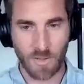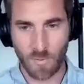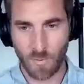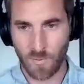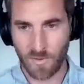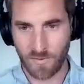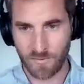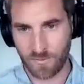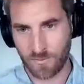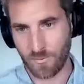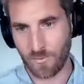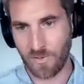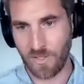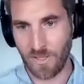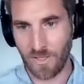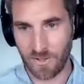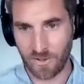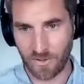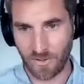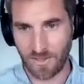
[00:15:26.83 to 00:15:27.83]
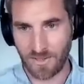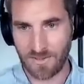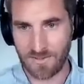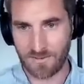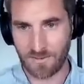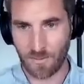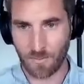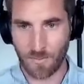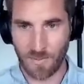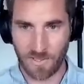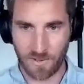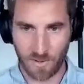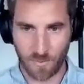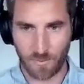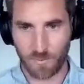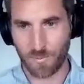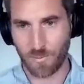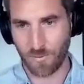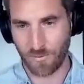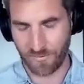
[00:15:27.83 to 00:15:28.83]
uh, want to initialize the
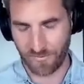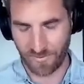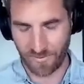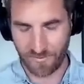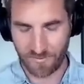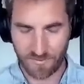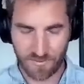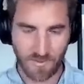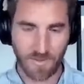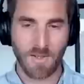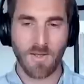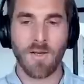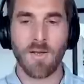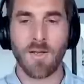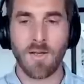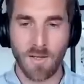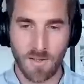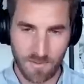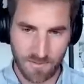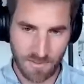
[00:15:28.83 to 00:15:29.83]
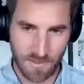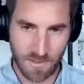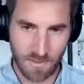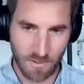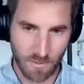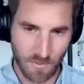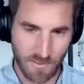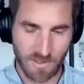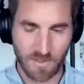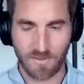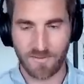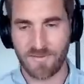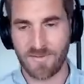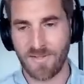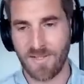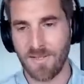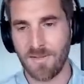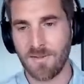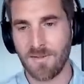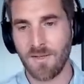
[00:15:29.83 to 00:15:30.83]
backup process?" Uh, then you will
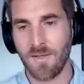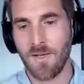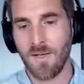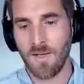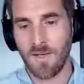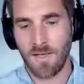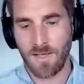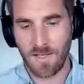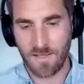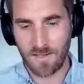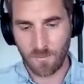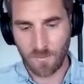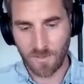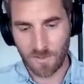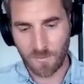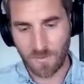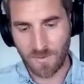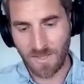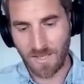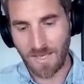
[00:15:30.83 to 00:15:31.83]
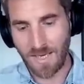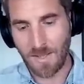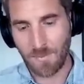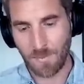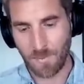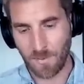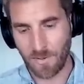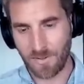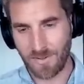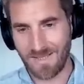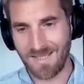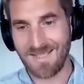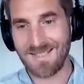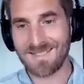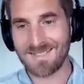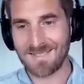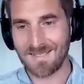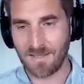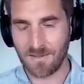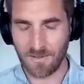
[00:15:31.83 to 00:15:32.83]
consent. And what will happen
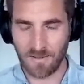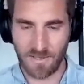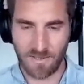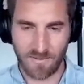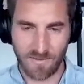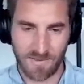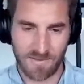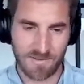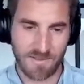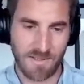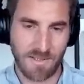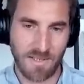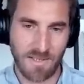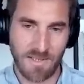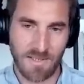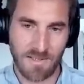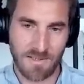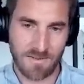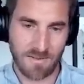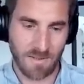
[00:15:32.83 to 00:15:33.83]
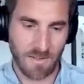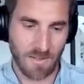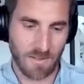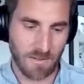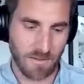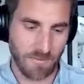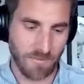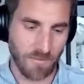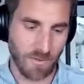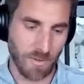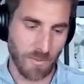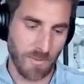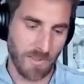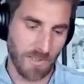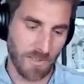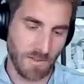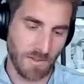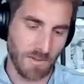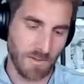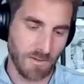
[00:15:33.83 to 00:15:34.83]
inside the device is uh, the
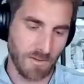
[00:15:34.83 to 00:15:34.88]
following.